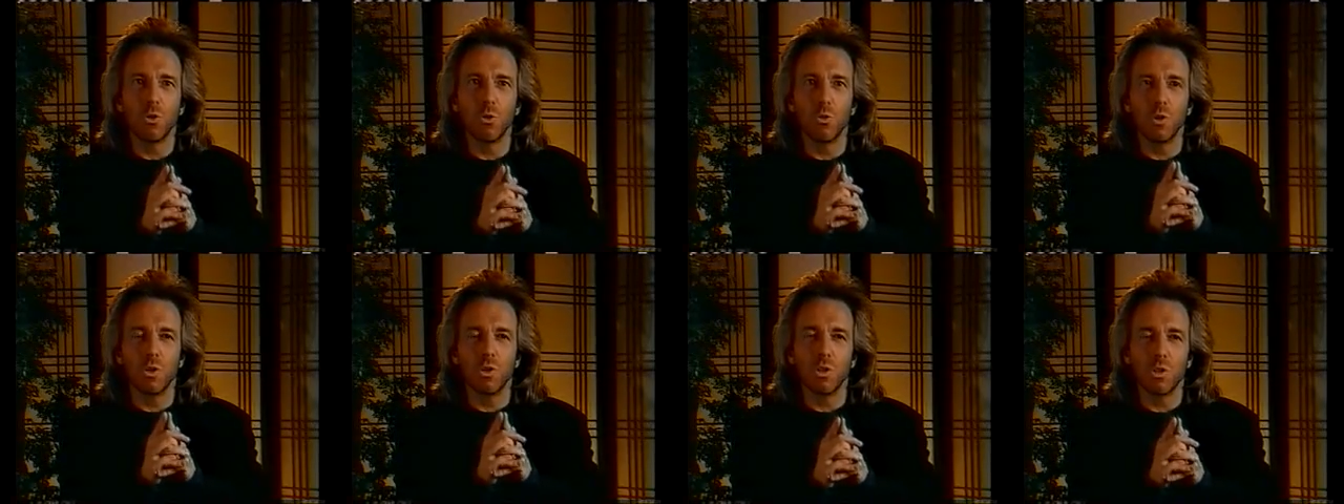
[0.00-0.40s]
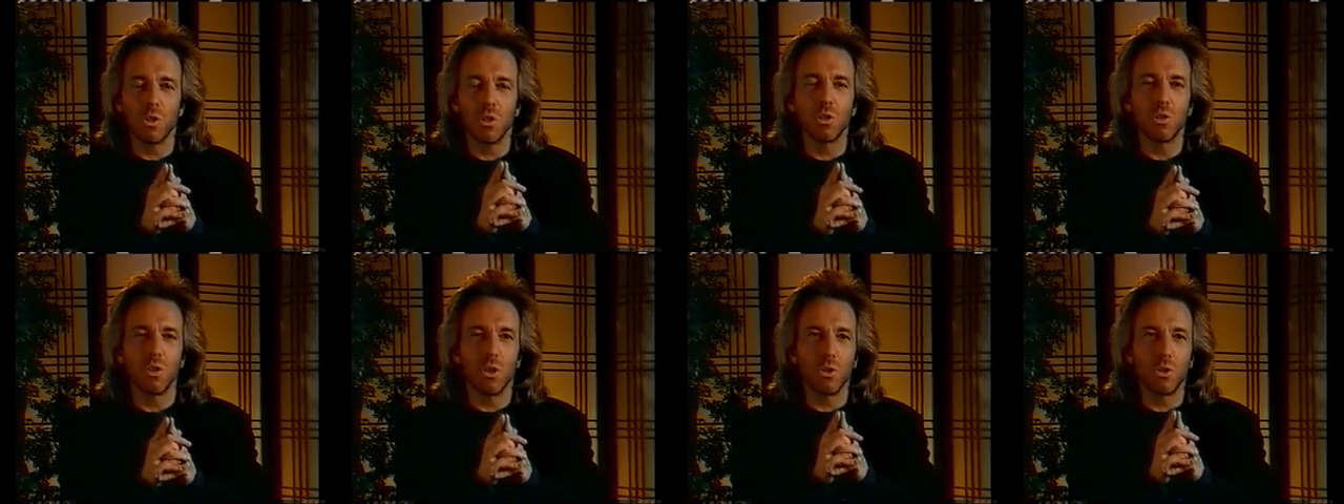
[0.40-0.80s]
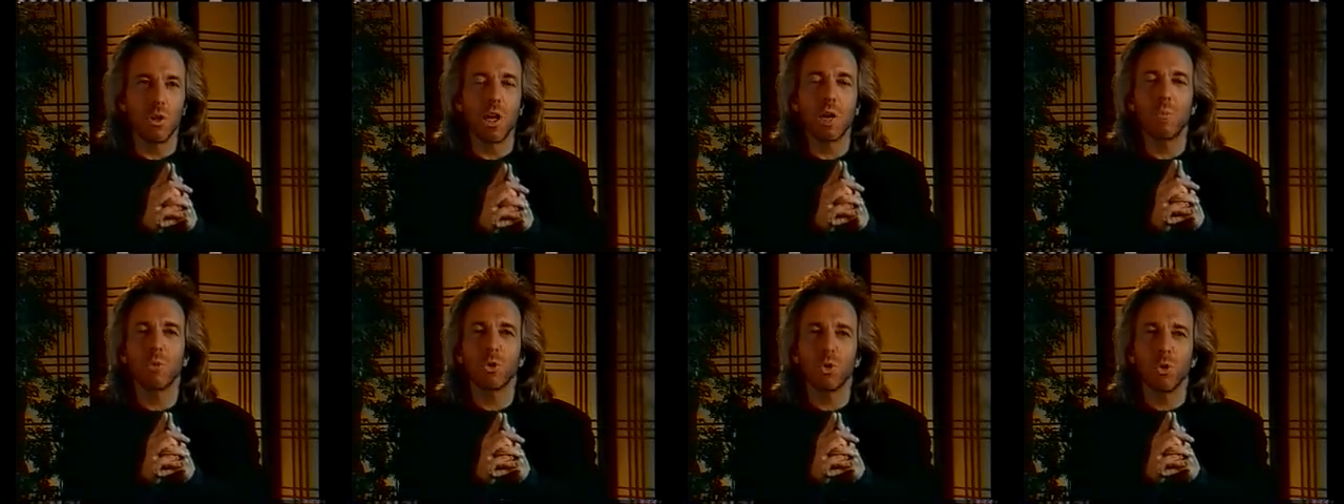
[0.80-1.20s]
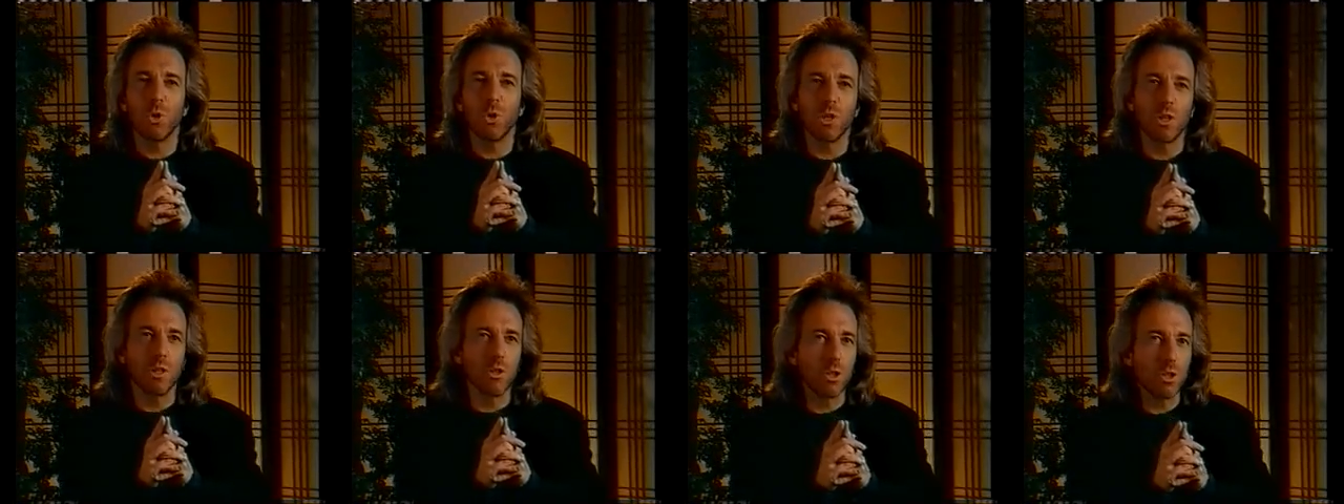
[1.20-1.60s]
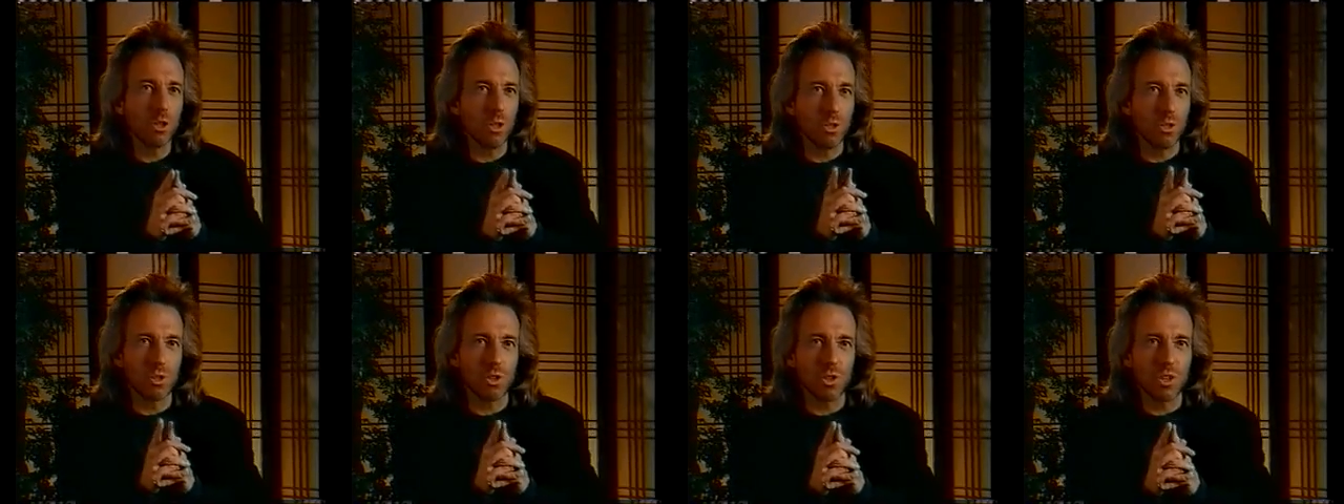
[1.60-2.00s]
to us under laboratory
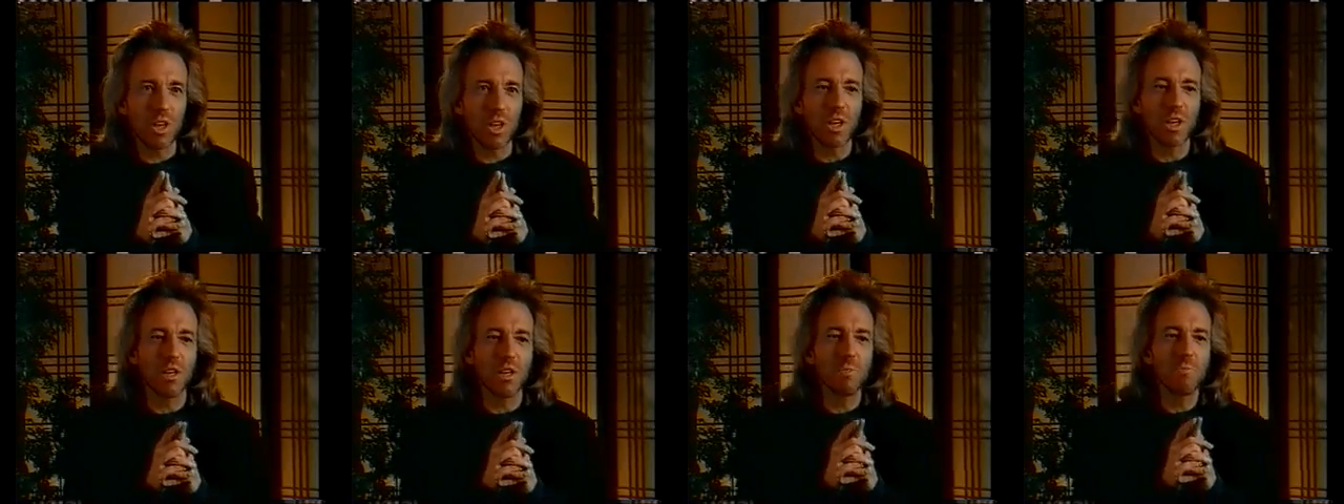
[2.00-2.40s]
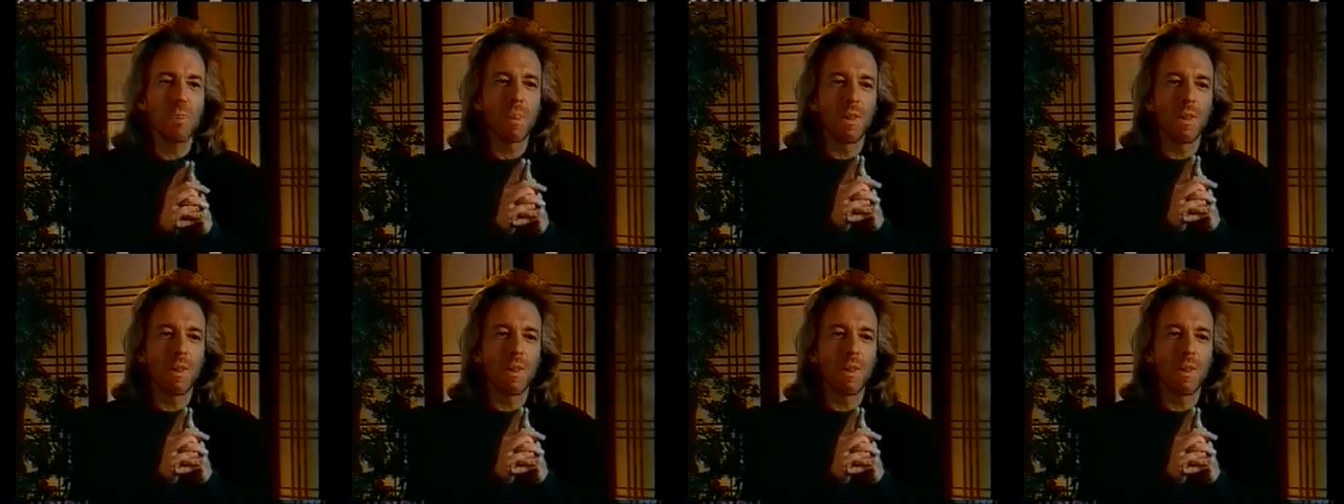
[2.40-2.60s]
conditions today,